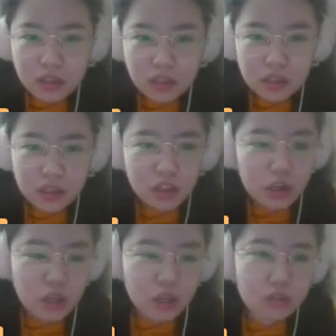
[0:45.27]

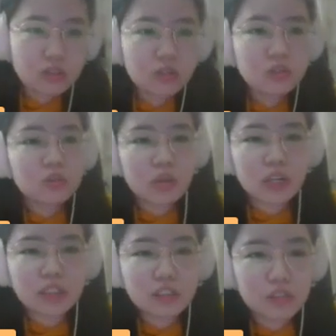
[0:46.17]
However, to
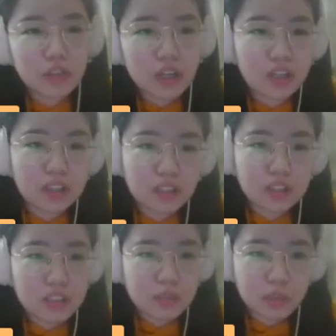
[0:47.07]
identify
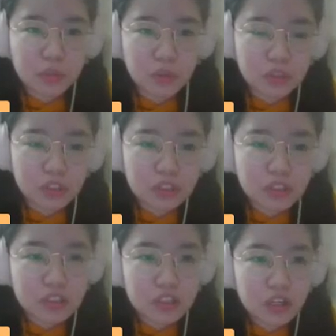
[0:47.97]
small
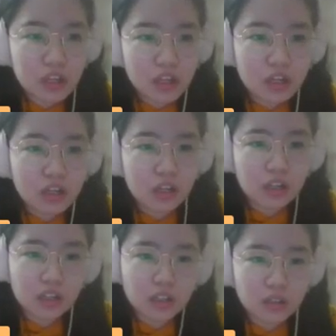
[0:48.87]
proteins,
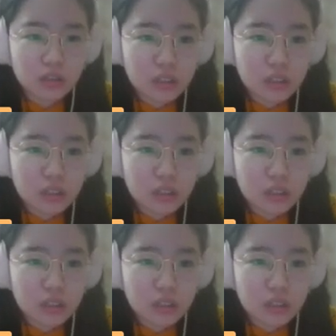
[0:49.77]
uh,